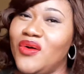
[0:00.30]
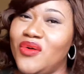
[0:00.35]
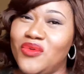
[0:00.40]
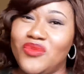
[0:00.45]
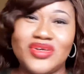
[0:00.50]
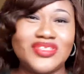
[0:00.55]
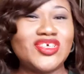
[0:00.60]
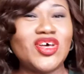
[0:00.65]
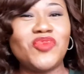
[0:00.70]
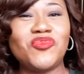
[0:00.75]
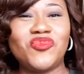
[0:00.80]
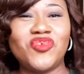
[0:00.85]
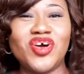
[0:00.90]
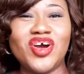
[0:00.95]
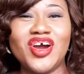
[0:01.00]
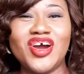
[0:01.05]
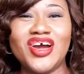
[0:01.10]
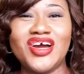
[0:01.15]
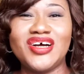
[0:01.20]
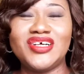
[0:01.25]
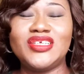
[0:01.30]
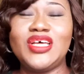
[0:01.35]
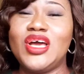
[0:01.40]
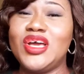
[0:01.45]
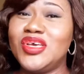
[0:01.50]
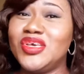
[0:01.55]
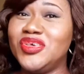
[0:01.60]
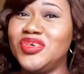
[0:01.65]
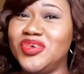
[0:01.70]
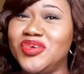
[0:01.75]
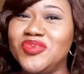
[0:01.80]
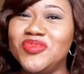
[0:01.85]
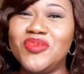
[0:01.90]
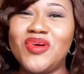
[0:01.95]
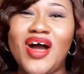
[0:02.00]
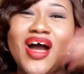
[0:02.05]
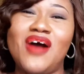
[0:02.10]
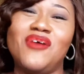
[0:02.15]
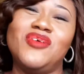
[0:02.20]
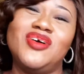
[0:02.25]
What's up, world? You
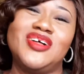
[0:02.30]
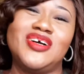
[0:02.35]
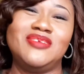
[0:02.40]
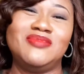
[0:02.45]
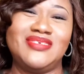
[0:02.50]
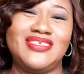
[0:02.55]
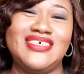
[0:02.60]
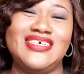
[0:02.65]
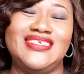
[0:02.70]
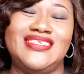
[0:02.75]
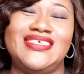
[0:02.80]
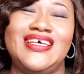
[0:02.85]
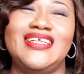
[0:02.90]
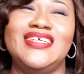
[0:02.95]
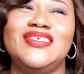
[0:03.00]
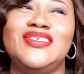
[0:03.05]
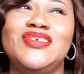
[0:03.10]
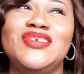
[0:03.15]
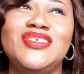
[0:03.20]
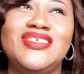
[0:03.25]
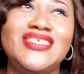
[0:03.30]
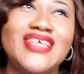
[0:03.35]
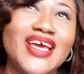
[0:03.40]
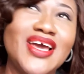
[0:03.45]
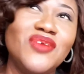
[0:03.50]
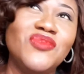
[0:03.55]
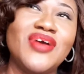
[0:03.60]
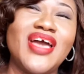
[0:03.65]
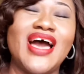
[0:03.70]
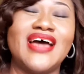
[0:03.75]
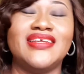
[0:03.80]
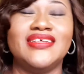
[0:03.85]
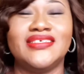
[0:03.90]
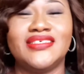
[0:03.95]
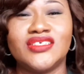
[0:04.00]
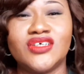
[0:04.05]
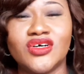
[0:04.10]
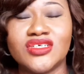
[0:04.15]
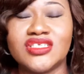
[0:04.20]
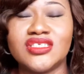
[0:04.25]
are welcome to Necessarily. Today we are
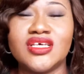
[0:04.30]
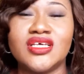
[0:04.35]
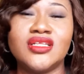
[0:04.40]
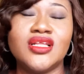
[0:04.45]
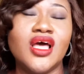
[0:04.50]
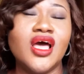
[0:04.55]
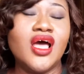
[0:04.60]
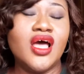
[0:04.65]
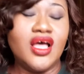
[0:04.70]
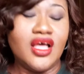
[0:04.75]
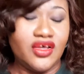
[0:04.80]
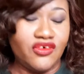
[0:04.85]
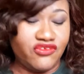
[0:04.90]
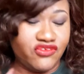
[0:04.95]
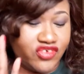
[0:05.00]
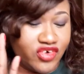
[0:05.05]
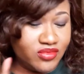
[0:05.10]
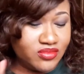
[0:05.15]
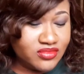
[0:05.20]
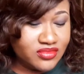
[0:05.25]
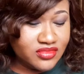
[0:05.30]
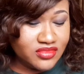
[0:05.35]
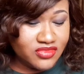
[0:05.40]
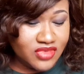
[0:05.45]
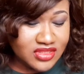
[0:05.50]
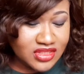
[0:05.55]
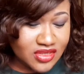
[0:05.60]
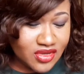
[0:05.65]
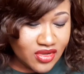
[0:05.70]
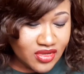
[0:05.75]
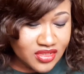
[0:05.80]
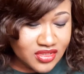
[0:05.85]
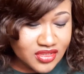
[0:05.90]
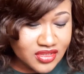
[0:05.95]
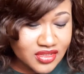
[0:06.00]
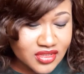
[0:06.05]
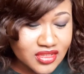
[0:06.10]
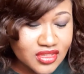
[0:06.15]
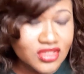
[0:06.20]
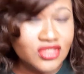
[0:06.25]
discussing from what's it called?
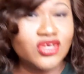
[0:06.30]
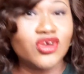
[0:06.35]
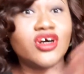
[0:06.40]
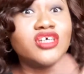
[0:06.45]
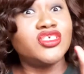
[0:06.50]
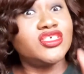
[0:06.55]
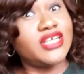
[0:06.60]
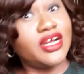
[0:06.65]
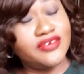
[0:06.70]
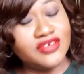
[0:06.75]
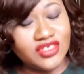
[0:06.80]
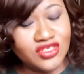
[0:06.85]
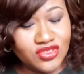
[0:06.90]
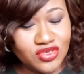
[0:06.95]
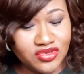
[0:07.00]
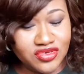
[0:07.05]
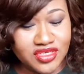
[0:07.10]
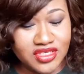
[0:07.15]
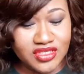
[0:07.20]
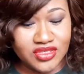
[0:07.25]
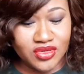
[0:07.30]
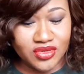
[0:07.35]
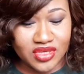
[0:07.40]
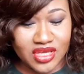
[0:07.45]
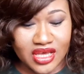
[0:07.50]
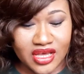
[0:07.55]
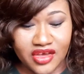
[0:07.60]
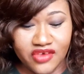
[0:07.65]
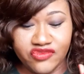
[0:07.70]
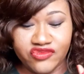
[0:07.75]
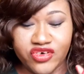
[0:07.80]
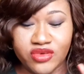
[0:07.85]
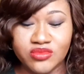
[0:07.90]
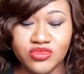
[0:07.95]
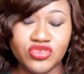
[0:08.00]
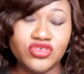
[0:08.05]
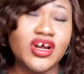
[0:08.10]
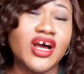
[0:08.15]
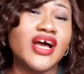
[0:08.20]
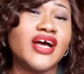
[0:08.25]
The COSCHARIS stories, okay? From
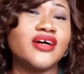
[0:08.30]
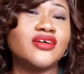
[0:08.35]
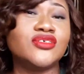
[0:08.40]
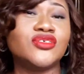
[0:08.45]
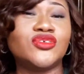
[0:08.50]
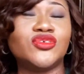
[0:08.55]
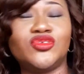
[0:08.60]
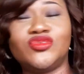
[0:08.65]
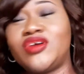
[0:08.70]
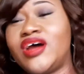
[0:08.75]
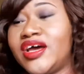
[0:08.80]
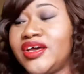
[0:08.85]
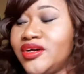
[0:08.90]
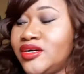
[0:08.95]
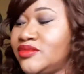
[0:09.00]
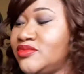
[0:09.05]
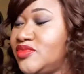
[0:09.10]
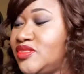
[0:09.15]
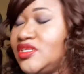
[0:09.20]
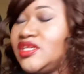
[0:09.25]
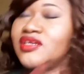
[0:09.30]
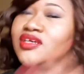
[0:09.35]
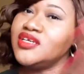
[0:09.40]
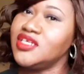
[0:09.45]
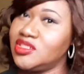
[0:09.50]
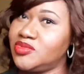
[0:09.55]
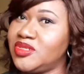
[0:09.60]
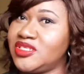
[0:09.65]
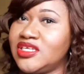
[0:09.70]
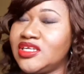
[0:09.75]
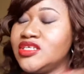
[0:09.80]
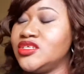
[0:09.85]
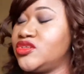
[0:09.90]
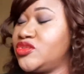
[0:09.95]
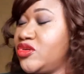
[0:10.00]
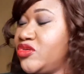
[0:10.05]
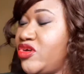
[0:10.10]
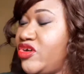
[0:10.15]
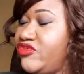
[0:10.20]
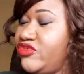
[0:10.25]
trials to triumphs is basically the
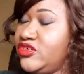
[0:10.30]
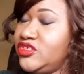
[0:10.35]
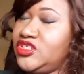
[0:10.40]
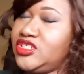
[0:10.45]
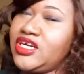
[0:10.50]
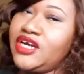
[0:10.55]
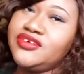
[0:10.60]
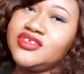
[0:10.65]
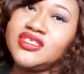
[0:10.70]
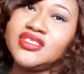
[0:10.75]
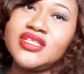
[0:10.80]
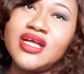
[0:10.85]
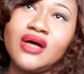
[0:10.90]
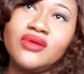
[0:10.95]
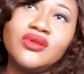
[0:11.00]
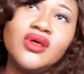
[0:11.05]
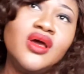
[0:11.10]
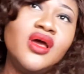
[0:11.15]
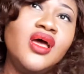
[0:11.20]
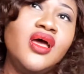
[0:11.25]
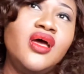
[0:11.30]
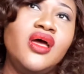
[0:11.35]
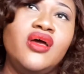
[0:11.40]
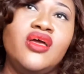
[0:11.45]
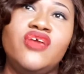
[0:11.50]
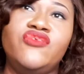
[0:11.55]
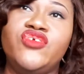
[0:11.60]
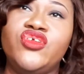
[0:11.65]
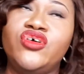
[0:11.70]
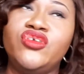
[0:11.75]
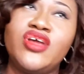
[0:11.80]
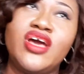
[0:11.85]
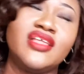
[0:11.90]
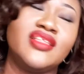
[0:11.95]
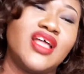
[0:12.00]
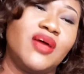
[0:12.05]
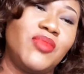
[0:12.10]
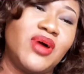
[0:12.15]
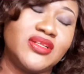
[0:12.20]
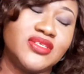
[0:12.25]
story of COSCHARIS. Now, if you don't know
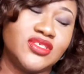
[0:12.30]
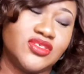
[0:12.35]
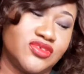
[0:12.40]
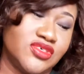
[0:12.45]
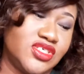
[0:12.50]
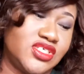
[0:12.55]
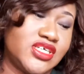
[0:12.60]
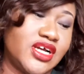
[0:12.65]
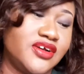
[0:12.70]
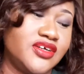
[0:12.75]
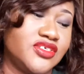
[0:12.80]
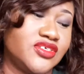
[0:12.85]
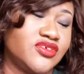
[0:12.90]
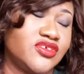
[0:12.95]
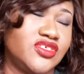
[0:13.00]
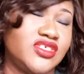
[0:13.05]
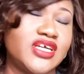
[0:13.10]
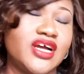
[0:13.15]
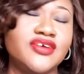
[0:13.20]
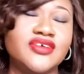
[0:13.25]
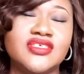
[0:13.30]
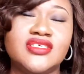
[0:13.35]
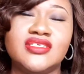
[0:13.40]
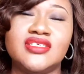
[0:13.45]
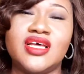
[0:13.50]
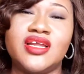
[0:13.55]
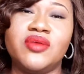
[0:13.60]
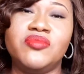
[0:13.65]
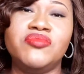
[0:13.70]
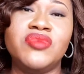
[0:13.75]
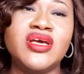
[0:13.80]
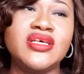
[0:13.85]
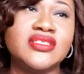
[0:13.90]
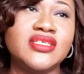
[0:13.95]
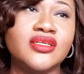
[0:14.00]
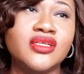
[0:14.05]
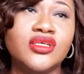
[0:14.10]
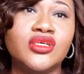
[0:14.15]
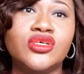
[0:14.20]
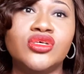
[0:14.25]
anything about this COSCHARIS is an
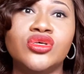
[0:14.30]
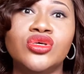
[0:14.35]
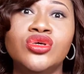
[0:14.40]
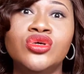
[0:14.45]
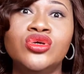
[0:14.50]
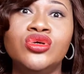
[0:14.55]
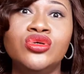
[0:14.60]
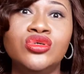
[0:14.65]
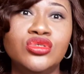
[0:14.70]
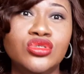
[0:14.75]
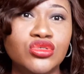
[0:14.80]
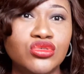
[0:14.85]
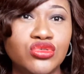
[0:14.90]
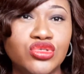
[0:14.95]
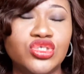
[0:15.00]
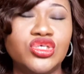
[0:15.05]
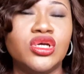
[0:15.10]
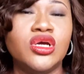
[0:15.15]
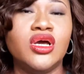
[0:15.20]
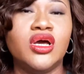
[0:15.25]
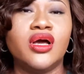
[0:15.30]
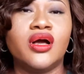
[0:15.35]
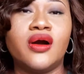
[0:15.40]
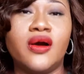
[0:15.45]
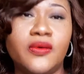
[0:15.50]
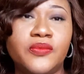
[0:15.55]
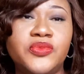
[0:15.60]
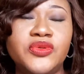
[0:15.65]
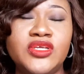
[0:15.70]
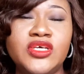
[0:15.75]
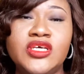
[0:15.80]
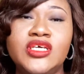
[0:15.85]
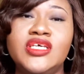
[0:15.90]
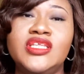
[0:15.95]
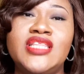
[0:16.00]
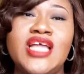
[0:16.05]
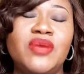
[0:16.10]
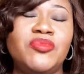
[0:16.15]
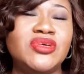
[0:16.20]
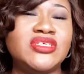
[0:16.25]
amazing, huge company
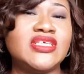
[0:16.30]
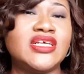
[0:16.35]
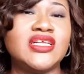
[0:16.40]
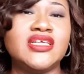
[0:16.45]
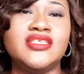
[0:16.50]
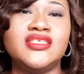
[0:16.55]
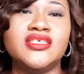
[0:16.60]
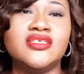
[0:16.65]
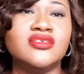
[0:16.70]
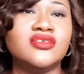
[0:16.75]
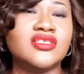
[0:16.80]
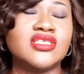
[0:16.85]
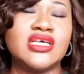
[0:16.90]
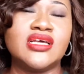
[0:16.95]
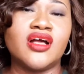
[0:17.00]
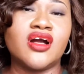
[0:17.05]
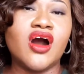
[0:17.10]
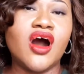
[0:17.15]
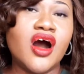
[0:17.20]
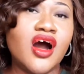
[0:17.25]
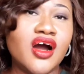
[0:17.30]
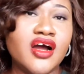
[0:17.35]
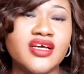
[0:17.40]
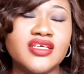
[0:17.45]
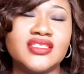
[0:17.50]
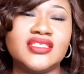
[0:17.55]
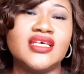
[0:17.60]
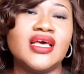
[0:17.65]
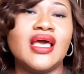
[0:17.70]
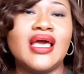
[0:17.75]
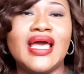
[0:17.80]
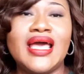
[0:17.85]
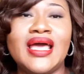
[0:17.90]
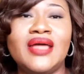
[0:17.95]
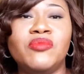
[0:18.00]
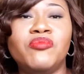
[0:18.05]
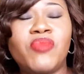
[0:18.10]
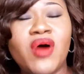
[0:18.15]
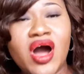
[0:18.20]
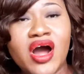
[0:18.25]
that basically deals in cars
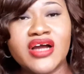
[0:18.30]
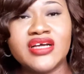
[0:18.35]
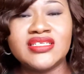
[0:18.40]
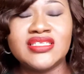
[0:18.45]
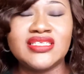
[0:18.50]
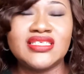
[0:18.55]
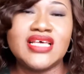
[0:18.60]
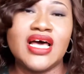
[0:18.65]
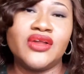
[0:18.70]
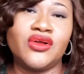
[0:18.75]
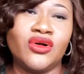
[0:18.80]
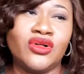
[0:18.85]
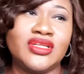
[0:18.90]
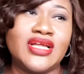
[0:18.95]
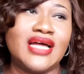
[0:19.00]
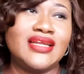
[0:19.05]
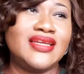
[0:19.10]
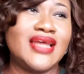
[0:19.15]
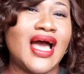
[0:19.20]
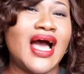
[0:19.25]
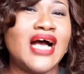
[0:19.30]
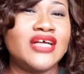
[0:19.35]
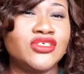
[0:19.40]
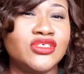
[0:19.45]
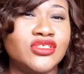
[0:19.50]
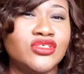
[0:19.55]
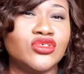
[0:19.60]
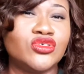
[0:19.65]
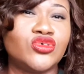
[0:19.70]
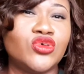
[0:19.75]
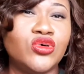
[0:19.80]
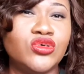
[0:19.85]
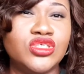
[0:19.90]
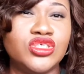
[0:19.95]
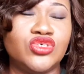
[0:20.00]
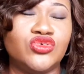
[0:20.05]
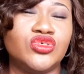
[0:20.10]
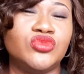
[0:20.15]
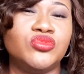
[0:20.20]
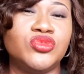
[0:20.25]
and parts and all that. They are actually the sole
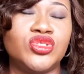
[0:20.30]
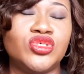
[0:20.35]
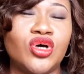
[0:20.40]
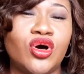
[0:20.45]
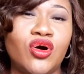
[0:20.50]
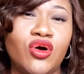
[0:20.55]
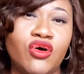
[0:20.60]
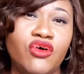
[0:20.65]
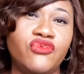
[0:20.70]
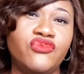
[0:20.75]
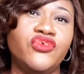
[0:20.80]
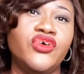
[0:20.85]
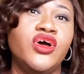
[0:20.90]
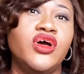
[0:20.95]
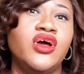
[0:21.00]
distributor of